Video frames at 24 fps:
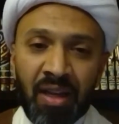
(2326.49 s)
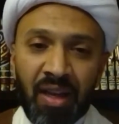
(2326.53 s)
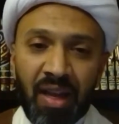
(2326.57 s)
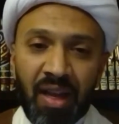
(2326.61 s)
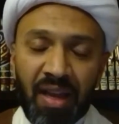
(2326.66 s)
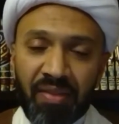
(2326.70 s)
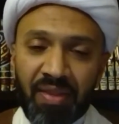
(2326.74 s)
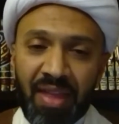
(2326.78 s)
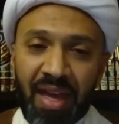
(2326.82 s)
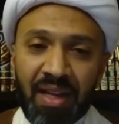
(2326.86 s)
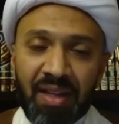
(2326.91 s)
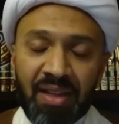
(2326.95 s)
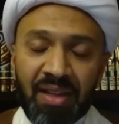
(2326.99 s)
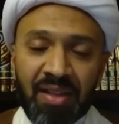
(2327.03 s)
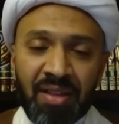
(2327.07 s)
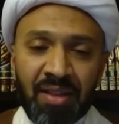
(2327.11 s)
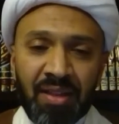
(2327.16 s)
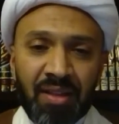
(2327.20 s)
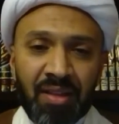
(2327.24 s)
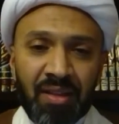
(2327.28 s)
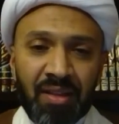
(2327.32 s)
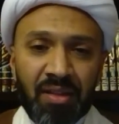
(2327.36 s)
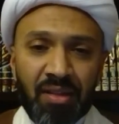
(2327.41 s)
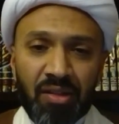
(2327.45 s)
And that
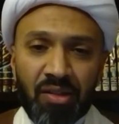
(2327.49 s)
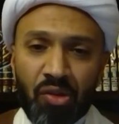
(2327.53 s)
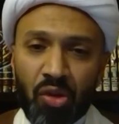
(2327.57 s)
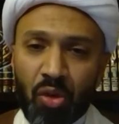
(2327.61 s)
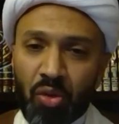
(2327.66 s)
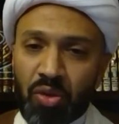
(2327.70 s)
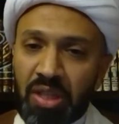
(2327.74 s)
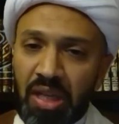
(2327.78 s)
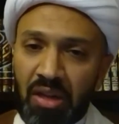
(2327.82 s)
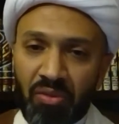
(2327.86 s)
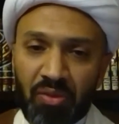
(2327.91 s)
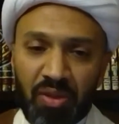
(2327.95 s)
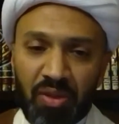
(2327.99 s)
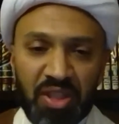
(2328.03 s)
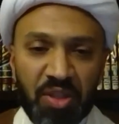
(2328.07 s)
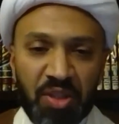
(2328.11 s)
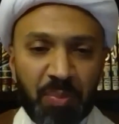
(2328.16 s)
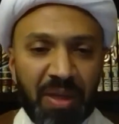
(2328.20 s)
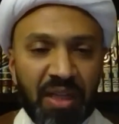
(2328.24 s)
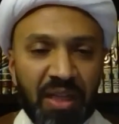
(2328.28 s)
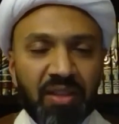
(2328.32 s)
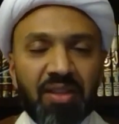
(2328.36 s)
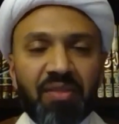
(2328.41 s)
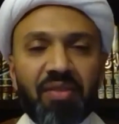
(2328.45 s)
goes
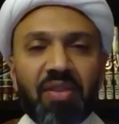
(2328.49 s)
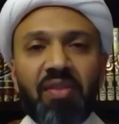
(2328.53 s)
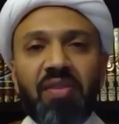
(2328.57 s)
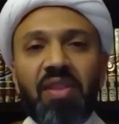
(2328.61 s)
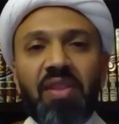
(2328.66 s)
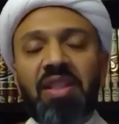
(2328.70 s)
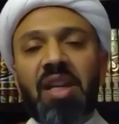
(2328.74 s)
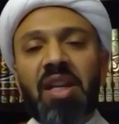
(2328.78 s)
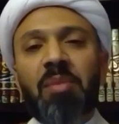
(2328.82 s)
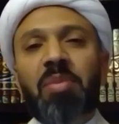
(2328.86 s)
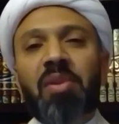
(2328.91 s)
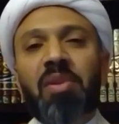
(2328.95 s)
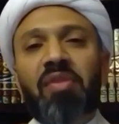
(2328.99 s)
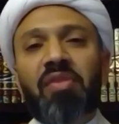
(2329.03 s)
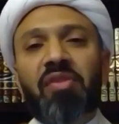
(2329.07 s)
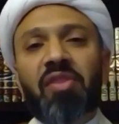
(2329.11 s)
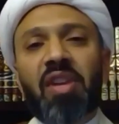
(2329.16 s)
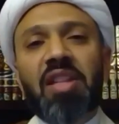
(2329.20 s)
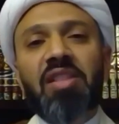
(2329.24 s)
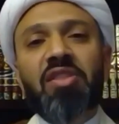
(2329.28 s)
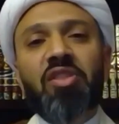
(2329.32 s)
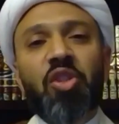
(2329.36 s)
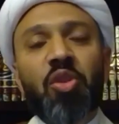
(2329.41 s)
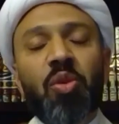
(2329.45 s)
irrespective of the type of
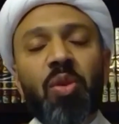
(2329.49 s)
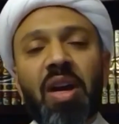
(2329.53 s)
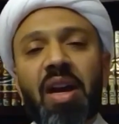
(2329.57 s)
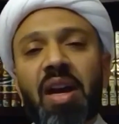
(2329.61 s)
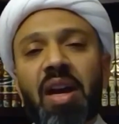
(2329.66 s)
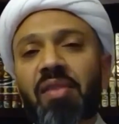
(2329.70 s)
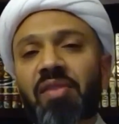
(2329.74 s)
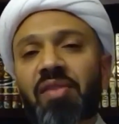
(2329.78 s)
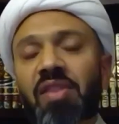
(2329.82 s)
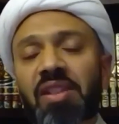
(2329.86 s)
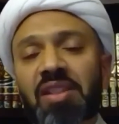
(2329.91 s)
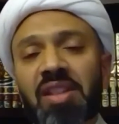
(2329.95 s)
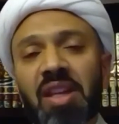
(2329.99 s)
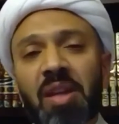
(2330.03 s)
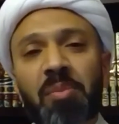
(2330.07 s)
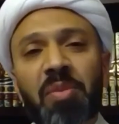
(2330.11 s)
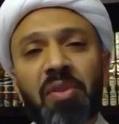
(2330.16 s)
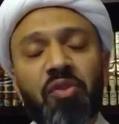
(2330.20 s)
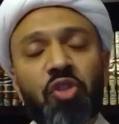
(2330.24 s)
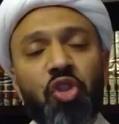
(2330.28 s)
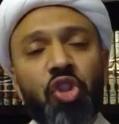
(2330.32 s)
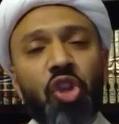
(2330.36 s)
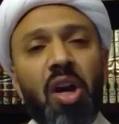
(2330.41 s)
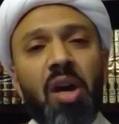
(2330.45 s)
friends you have, the type
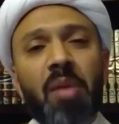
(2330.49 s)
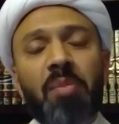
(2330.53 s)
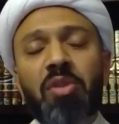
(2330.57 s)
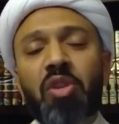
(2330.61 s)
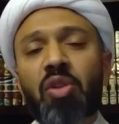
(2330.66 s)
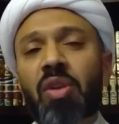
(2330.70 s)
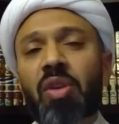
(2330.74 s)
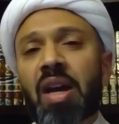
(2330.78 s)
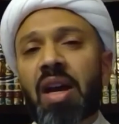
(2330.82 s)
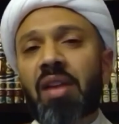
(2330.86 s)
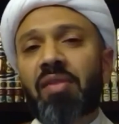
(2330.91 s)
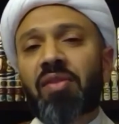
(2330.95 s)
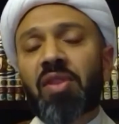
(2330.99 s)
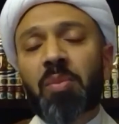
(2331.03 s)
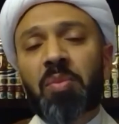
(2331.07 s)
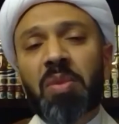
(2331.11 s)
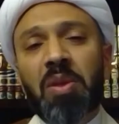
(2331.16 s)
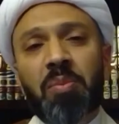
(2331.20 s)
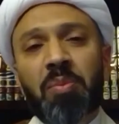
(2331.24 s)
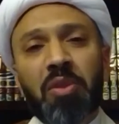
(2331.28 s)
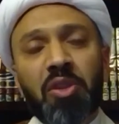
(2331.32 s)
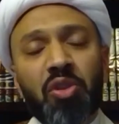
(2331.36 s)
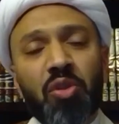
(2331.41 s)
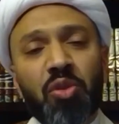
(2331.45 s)
of job you have, the
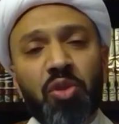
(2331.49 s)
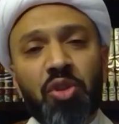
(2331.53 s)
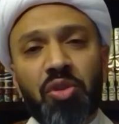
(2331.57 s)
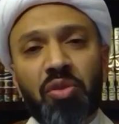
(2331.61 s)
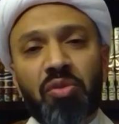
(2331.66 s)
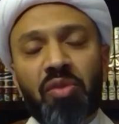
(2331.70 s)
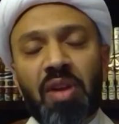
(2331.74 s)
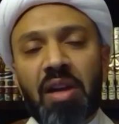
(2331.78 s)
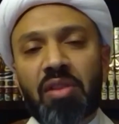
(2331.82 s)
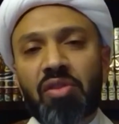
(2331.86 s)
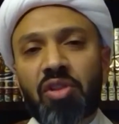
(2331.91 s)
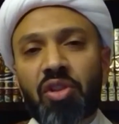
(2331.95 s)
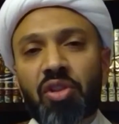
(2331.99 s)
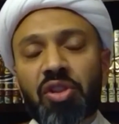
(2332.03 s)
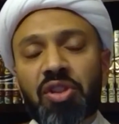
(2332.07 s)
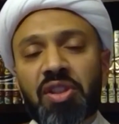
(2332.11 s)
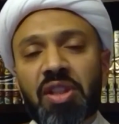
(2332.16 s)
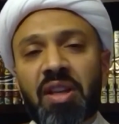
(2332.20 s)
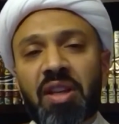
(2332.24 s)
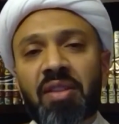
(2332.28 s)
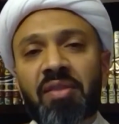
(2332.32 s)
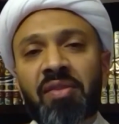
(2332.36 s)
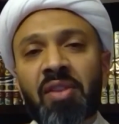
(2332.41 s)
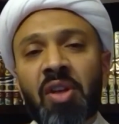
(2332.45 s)
people you surround
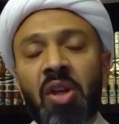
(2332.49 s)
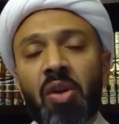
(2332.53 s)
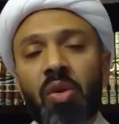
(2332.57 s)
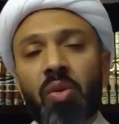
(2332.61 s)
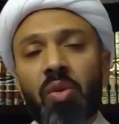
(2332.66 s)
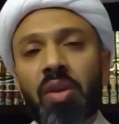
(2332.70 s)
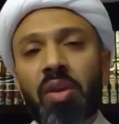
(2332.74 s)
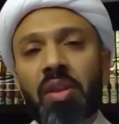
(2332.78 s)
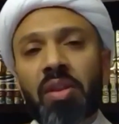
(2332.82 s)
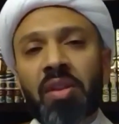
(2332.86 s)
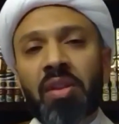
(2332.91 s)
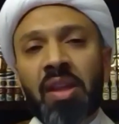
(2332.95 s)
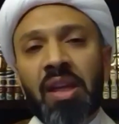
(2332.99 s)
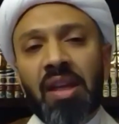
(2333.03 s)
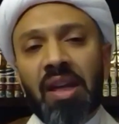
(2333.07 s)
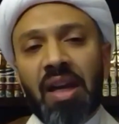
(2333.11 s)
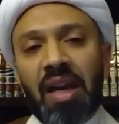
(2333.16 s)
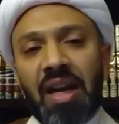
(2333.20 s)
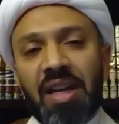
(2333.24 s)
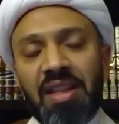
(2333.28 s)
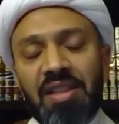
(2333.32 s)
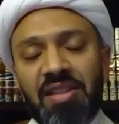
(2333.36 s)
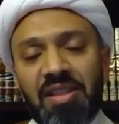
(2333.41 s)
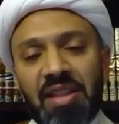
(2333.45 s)
yourself with.
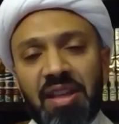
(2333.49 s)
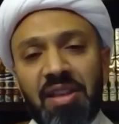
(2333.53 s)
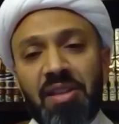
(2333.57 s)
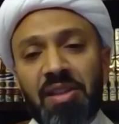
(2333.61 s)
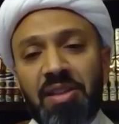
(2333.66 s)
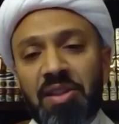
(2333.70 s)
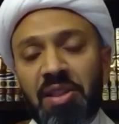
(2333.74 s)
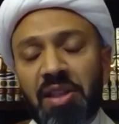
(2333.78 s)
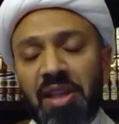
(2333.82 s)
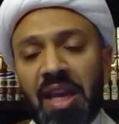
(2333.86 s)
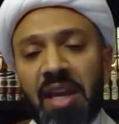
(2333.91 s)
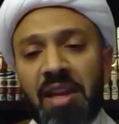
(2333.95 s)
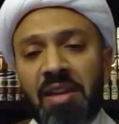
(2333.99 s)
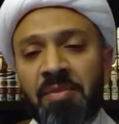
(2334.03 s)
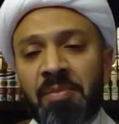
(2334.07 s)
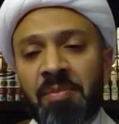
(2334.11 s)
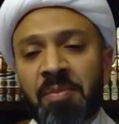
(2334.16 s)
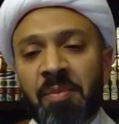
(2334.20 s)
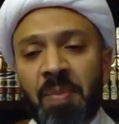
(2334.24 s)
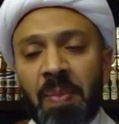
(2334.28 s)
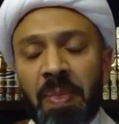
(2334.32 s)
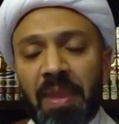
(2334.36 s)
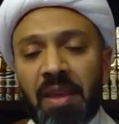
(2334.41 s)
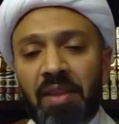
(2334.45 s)
I say this again,
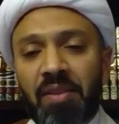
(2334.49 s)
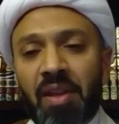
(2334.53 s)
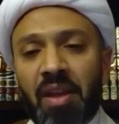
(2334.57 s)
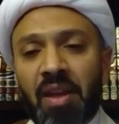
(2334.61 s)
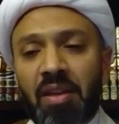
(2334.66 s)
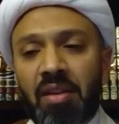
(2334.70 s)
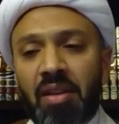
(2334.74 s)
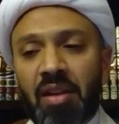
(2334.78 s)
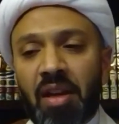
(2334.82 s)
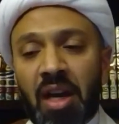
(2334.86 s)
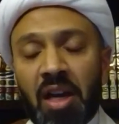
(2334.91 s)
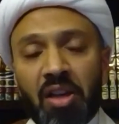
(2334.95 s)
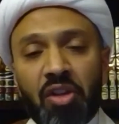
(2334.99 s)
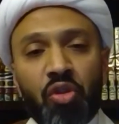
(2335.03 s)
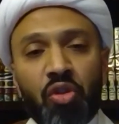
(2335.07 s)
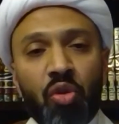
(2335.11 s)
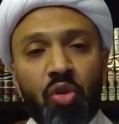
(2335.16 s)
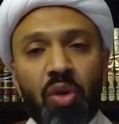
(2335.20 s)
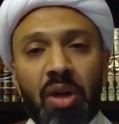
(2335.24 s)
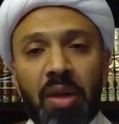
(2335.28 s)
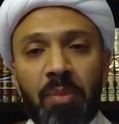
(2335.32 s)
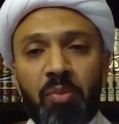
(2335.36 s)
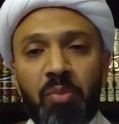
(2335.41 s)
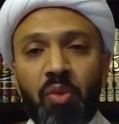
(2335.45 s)
that I
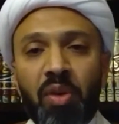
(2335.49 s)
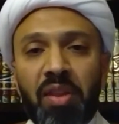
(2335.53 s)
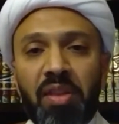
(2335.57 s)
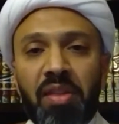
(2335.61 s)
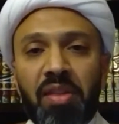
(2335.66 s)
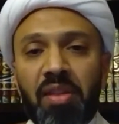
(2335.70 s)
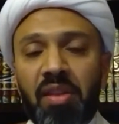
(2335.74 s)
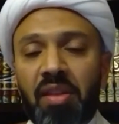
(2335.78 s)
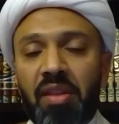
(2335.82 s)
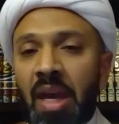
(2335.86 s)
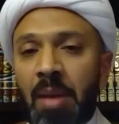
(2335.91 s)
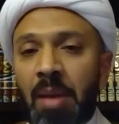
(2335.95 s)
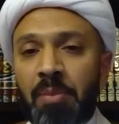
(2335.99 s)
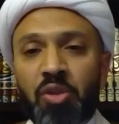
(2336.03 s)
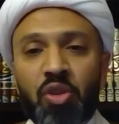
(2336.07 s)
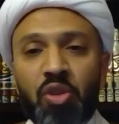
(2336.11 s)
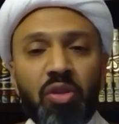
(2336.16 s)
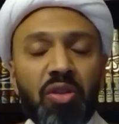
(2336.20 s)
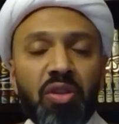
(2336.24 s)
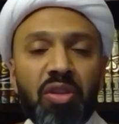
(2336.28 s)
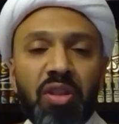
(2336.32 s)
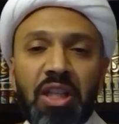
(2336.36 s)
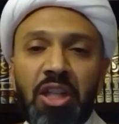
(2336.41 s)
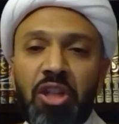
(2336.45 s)
grew up with
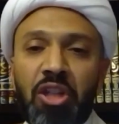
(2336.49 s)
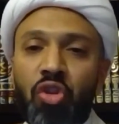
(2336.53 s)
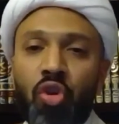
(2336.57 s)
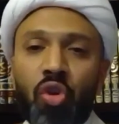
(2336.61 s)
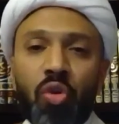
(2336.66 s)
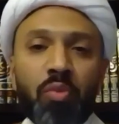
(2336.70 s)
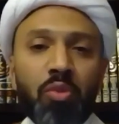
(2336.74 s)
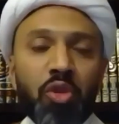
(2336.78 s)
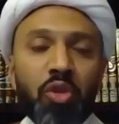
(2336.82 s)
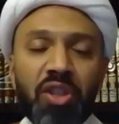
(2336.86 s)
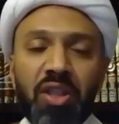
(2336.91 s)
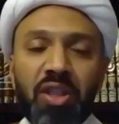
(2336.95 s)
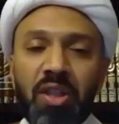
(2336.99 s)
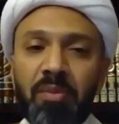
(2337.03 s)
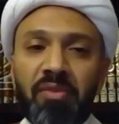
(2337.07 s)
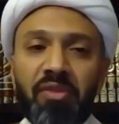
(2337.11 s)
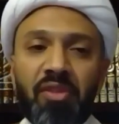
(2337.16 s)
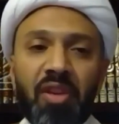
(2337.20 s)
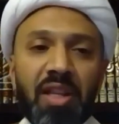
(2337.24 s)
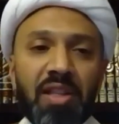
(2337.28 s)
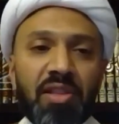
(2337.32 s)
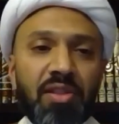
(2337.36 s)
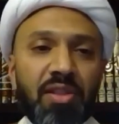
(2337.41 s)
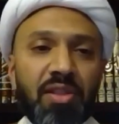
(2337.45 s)
absolutely no Muslim
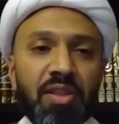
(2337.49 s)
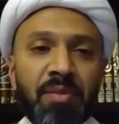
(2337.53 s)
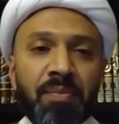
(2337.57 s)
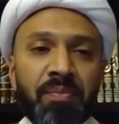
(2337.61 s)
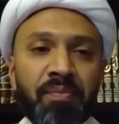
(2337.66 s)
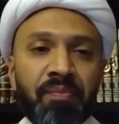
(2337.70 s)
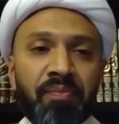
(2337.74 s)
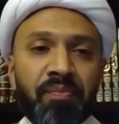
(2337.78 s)
friends.